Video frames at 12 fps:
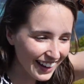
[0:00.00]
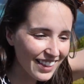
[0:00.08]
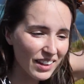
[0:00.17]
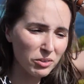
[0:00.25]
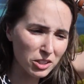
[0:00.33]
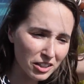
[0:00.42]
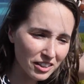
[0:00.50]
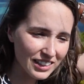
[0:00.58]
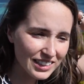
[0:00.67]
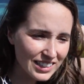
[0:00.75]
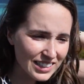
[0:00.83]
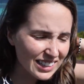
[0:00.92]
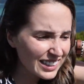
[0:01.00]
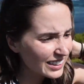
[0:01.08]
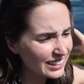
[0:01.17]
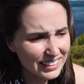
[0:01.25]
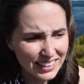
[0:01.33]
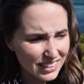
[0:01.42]
They were curious,
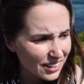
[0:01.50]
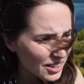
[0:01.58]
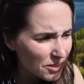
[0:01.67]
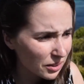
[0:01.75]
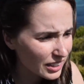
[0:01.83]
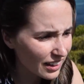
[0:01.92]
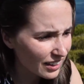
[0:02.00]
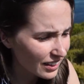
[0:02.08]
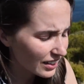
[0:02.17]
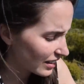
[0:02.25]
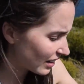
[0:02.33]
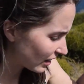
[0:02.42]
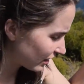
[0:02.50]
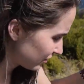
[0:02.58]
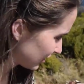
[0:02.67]
they saw you were nothing, and they left.